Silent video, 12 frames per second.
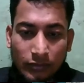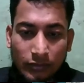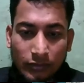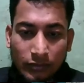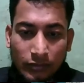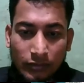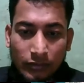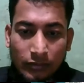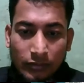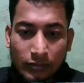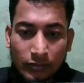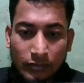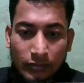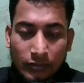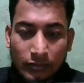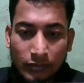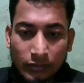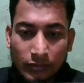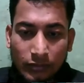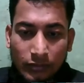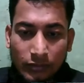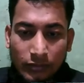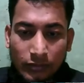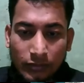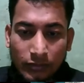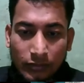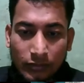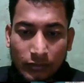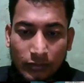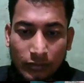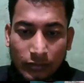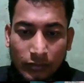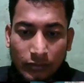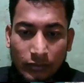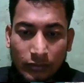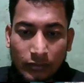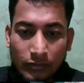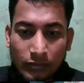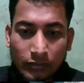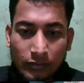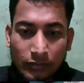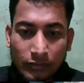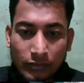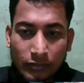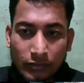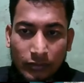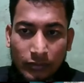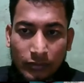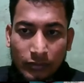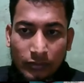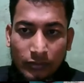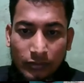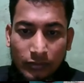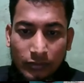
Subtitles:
No words are spoken by the person on screen.